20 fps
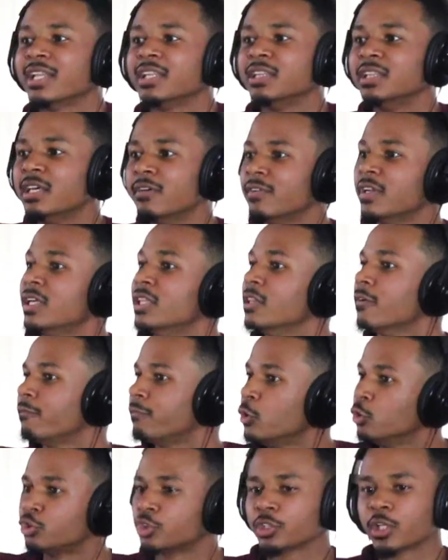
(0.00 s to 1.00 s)
living in the
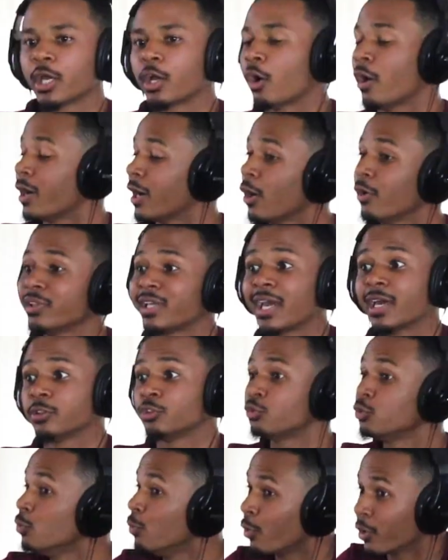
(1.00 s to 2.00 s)
future like, all right, I only
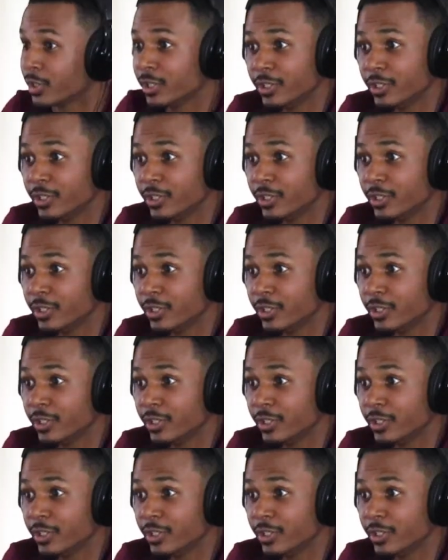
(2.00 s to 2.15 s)
got two more